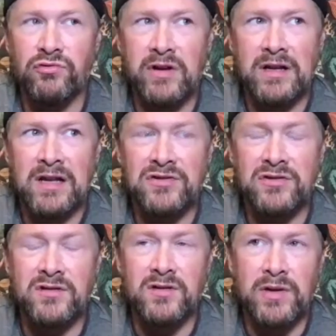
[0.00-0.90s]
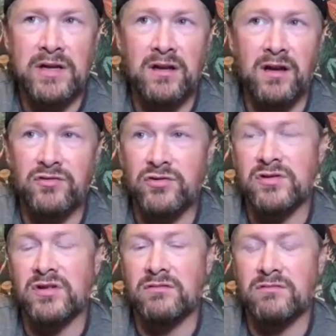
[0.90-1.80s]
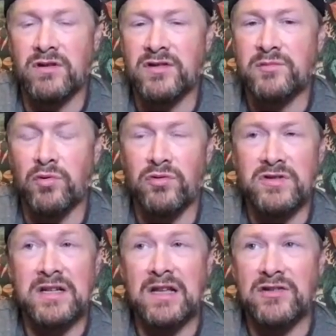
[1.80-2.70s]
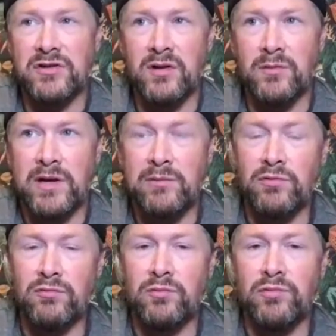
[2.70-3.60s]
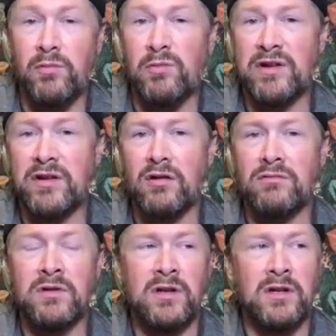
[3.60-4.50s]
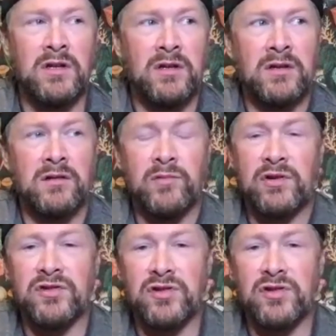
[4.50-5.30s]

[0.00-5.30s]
running legend to being like just a sporting legend that people will probably know because